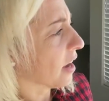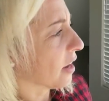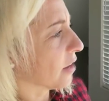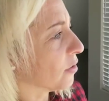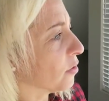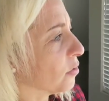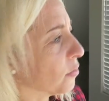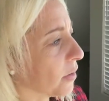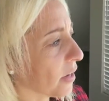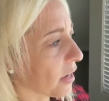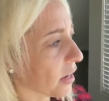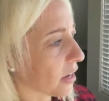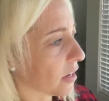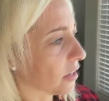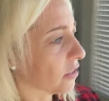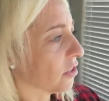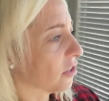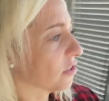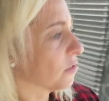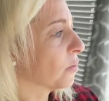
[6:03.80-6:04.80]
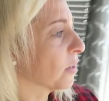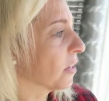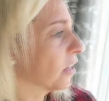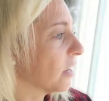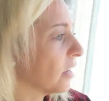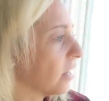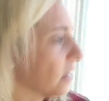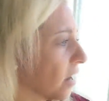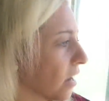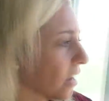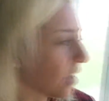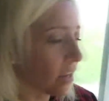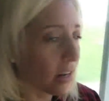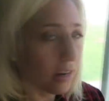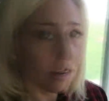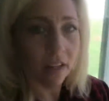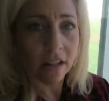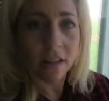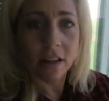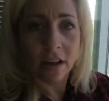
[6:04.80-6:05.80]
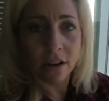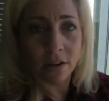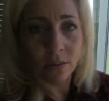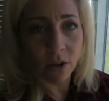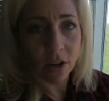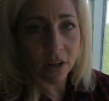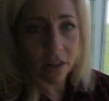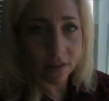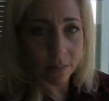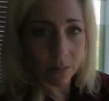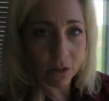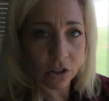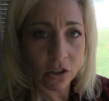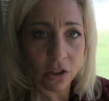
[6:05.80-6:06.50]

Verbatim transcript: and we are just working on lawnmower. Let me